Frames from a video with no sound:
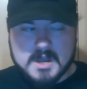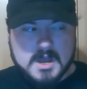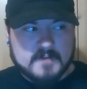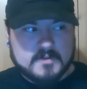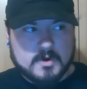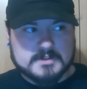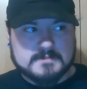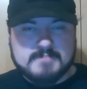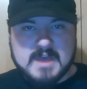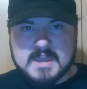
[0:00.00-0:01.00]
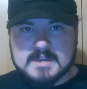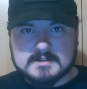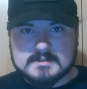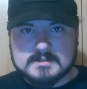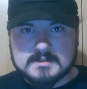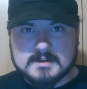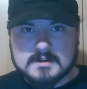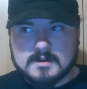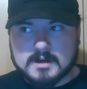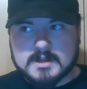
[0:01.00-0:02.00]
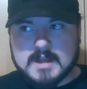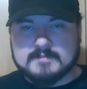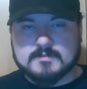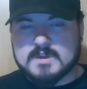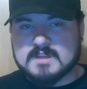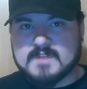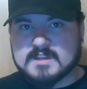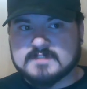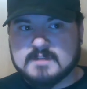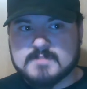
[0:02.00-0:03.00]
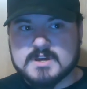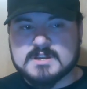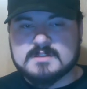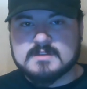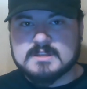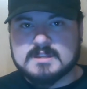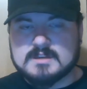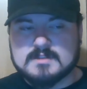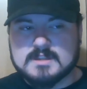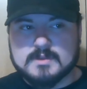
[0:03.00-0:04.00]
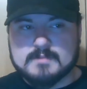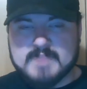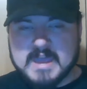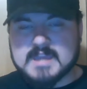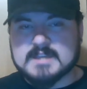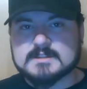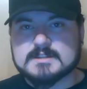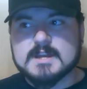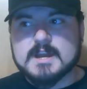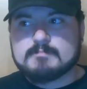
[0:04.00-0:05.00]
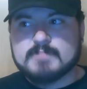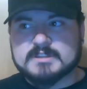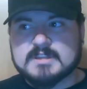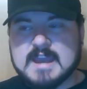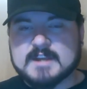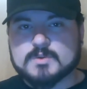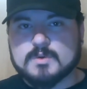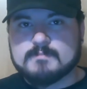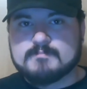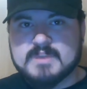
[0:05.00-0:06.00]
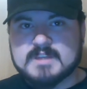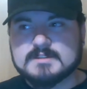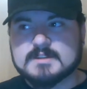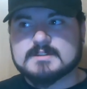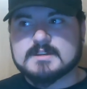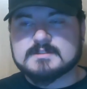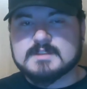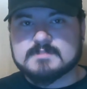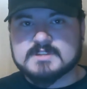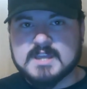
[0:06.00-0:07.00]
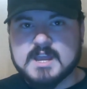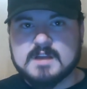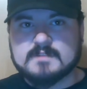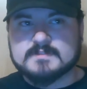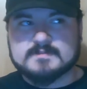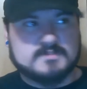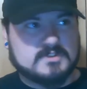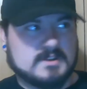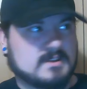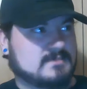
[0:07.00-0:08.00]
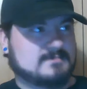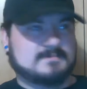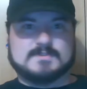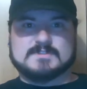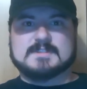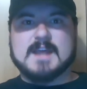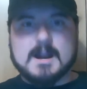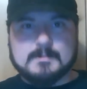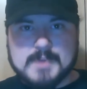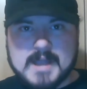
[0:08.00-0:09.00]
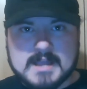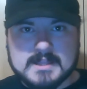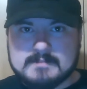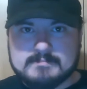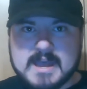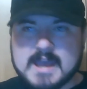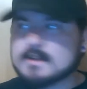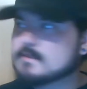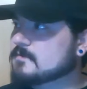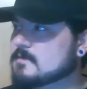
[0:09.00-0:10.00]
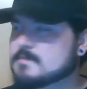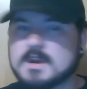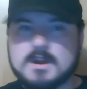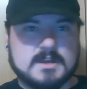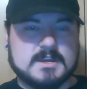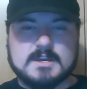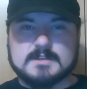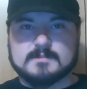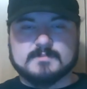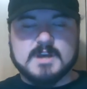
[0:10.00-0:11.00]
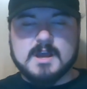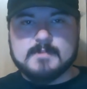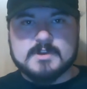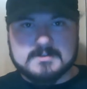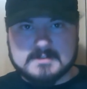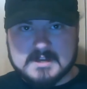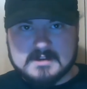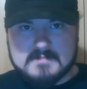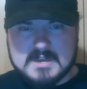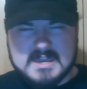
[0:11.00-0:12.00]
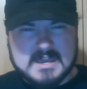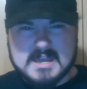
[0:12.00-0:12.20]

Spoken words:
Of course, banks are going to have to reinvest that money, the banks, but the actual businesses themselves, stockpile it back from here to kingdom come. Are you kidding me?